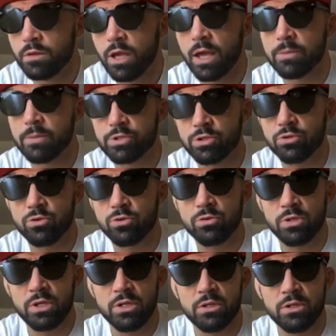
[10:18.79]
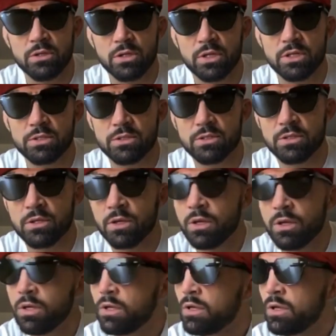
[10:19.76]
Absolutely. It's
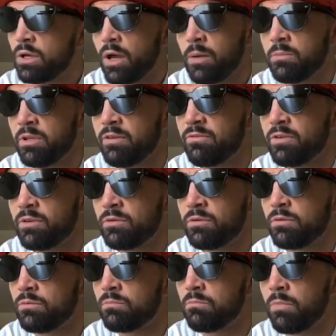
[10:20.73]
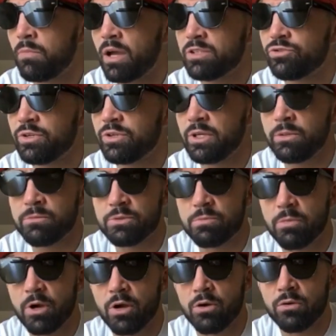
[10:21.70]
I'm living my dreams,
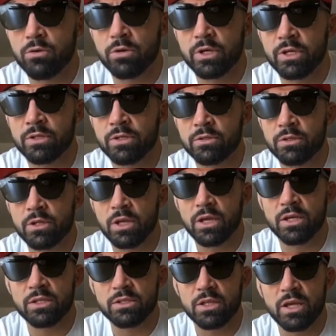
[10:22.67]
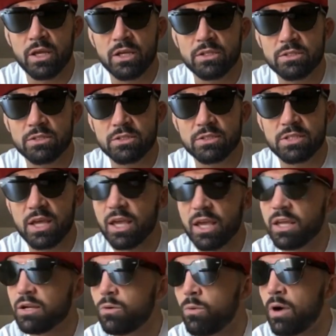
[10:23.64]
bro, and it it's
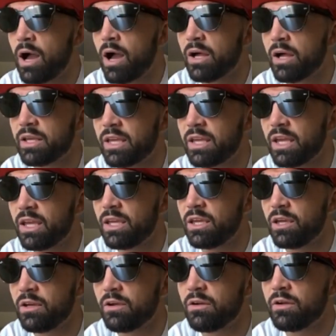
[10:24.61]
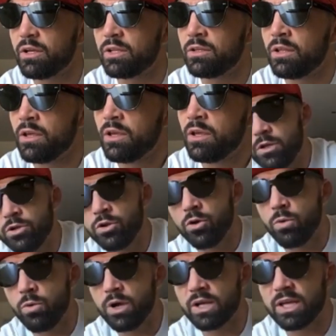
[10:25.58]
taken a while to get here. And you know
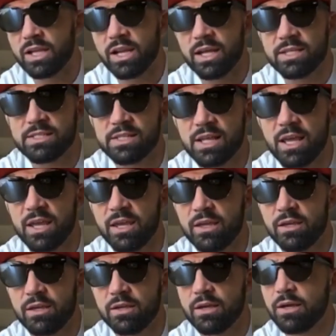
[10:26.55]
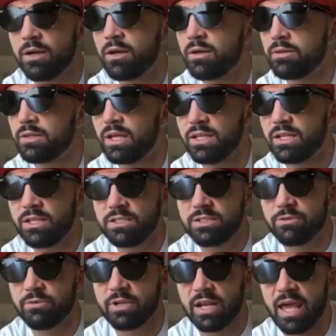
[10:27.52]
what can I say? Uh, they need
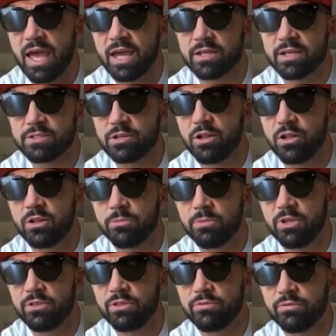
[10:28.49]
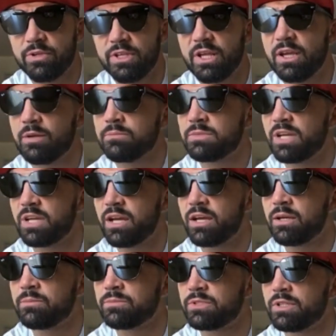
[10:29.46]
to relax. Calling me three damn
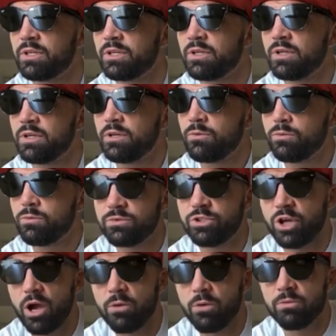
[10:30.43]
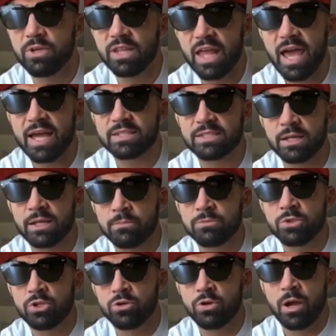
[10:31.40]
times. Would y'all relax?
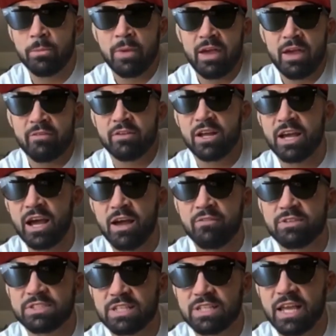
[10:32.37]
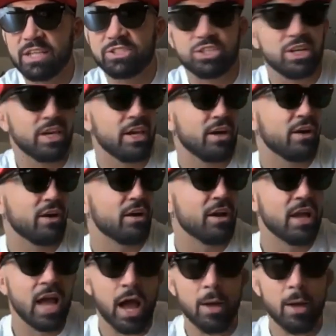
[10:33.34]
I'm do I'm having a conversation here.
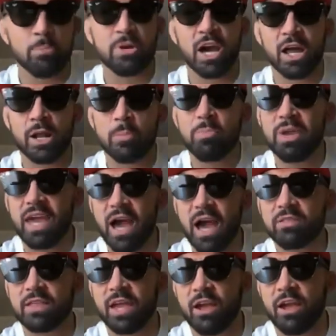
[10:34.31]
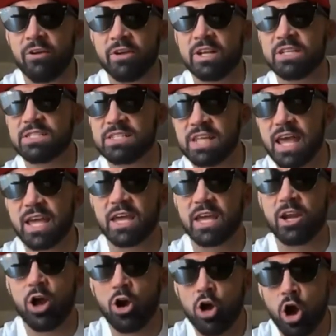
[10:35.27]
I'm gonna be out there in a
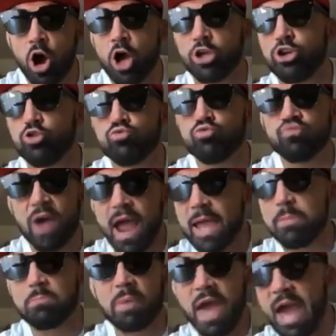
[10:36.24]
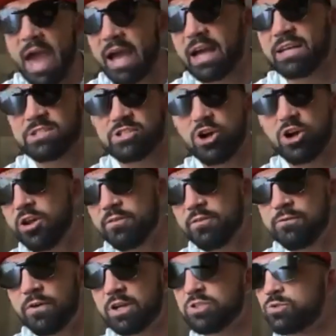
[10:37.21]
second. I'll call you right back. I saw the
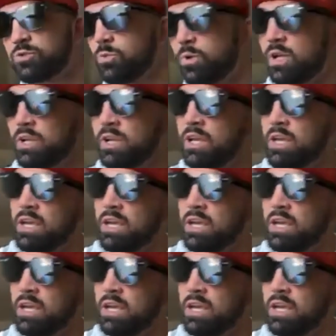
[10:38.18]
first one.